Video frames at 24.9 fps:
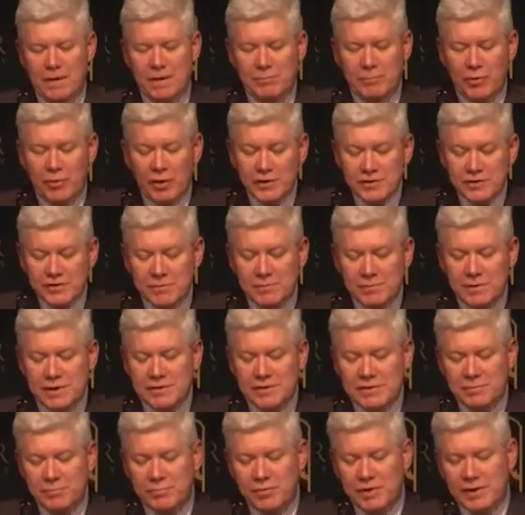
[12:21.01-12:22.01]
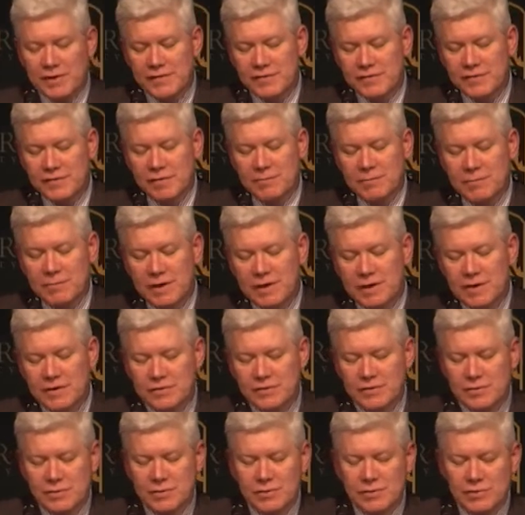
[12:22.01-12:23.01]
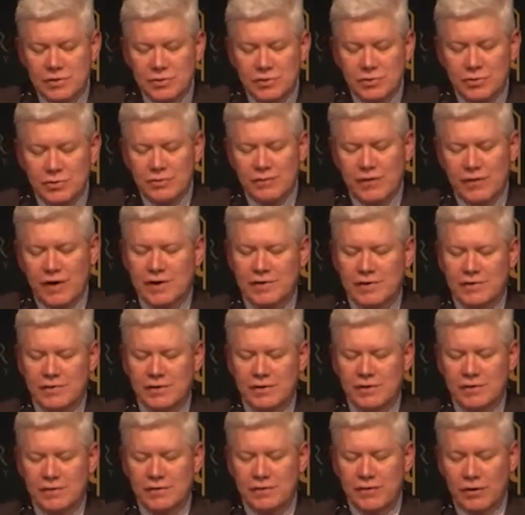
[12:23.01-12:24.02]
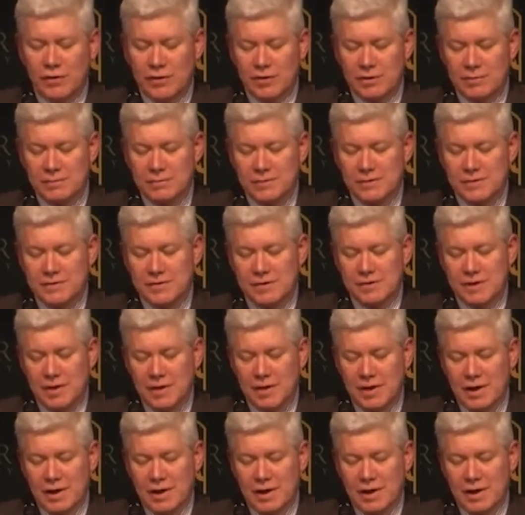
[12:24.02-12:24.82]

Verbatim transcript: possibly to press them into new vital forms,